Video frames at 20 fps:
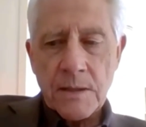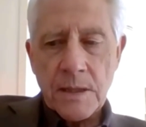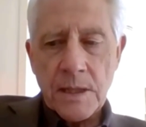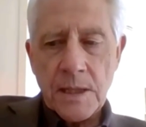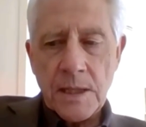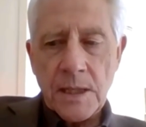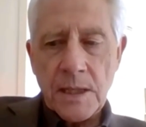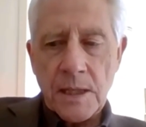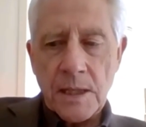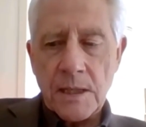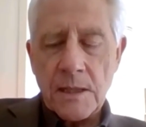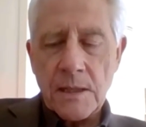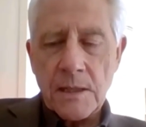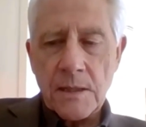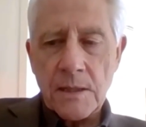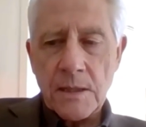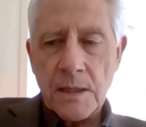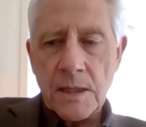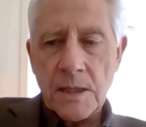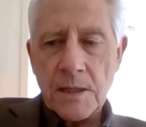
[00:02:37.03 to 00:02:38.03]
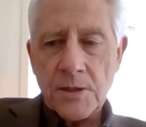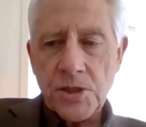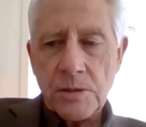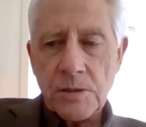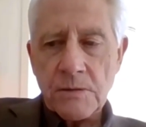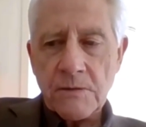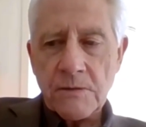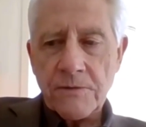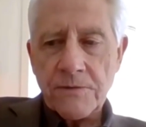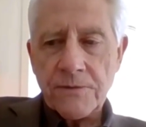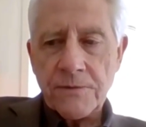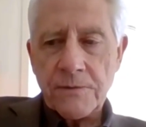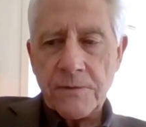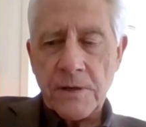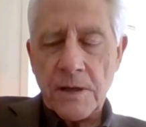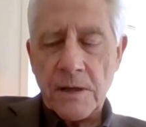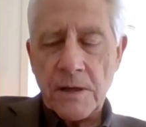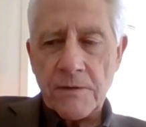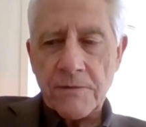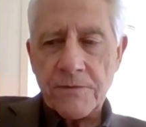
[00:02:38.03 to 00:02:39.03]
the issue
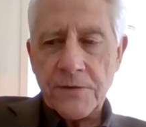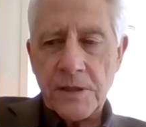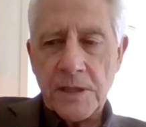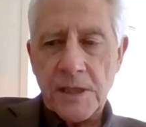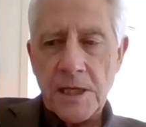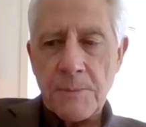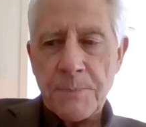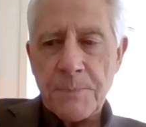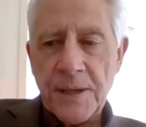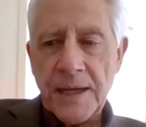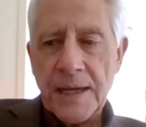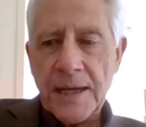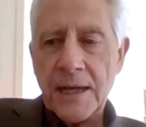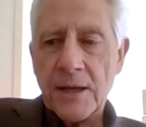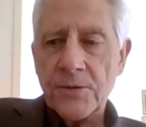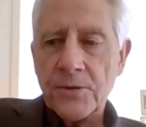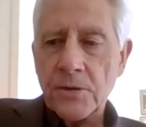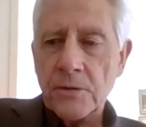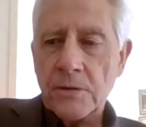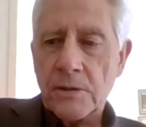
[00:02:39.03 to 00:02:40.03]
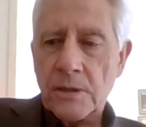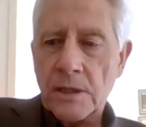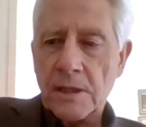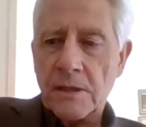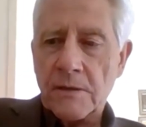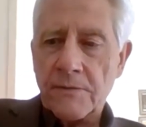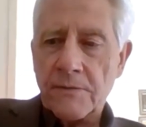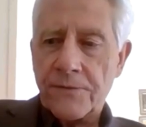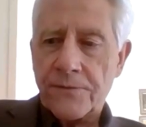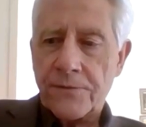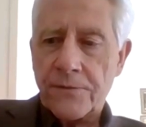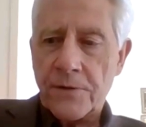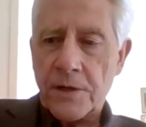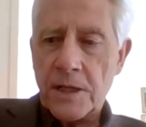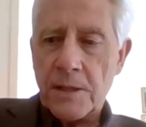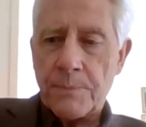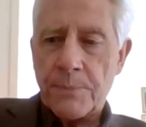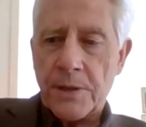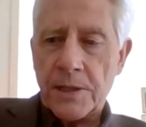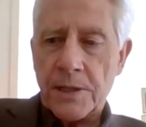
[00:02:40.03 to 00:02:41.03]
of keeping our
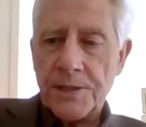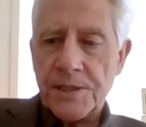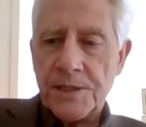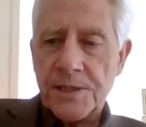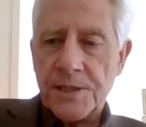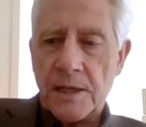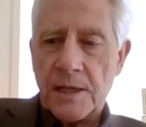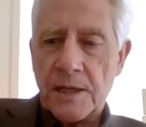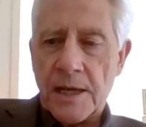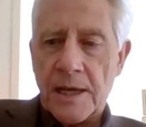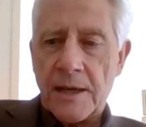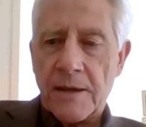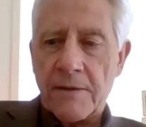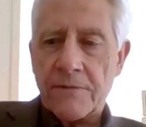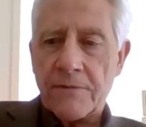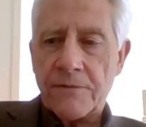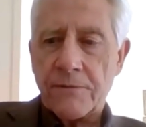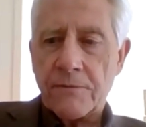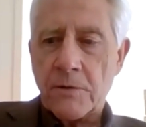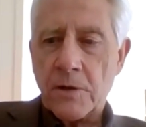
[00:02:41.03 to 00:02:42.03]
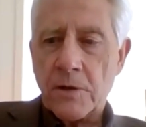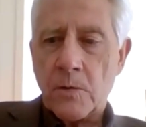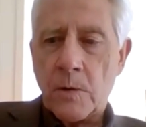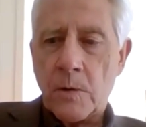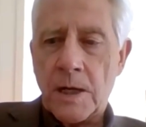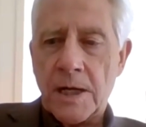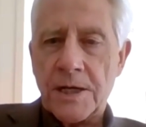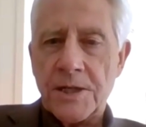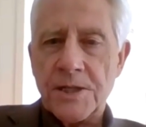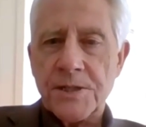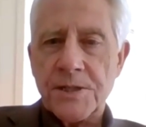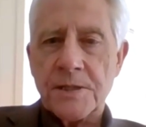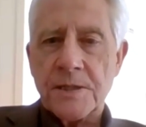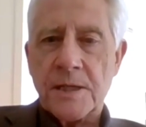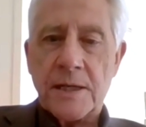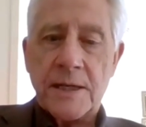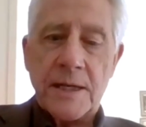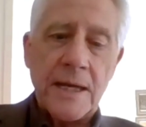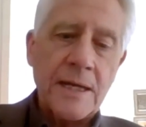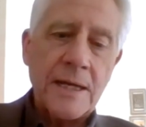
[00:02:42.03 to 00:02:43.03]
nuclear-free policy alive
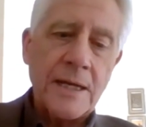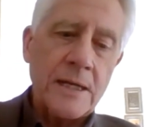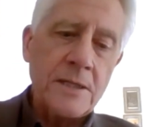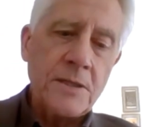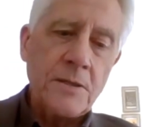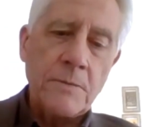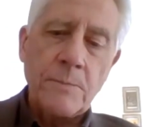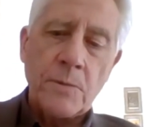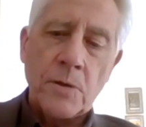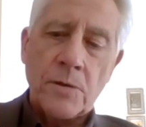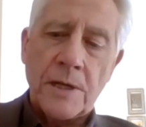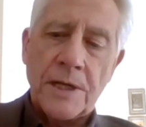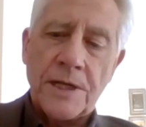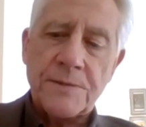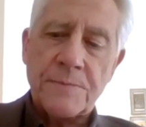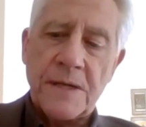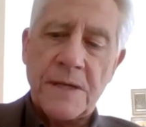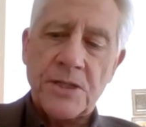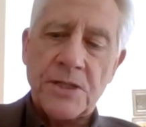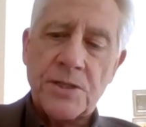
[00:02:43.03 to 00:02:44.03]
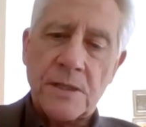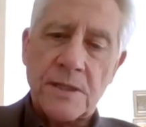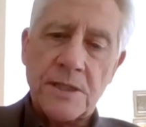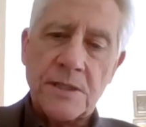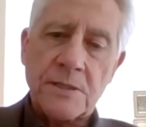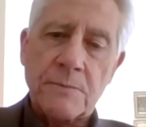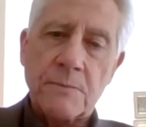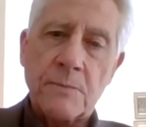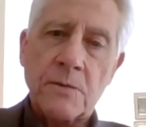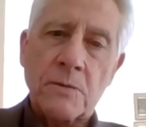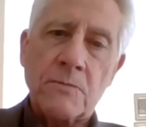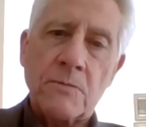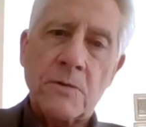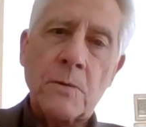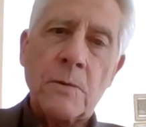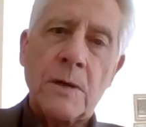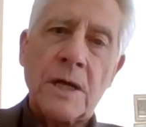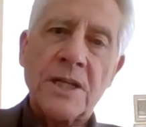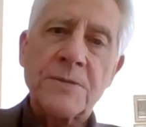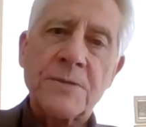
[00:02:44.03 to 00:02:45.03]
requires, and you more or less mentioned this,
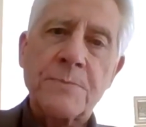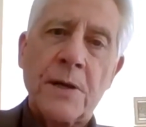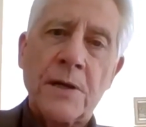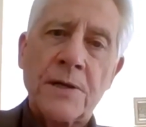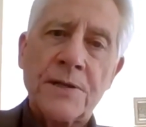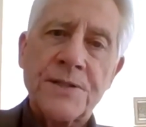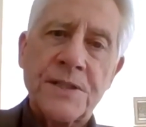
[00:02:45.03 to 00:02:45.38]
requires